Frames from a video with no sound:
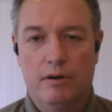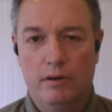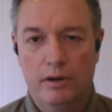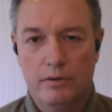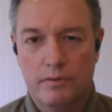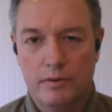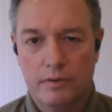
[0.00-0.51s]

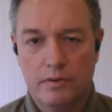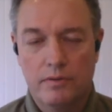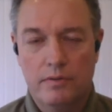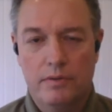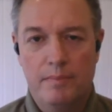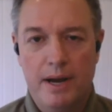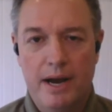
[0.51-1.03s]
all
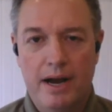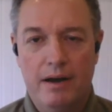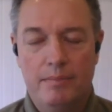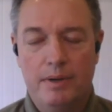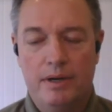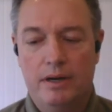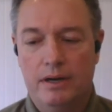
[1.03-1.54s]
over the
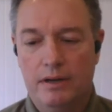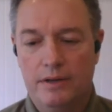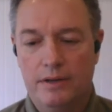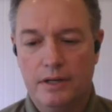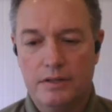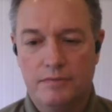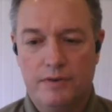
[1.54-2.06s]
map. I
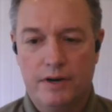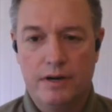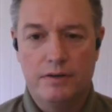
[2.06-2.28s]
think it's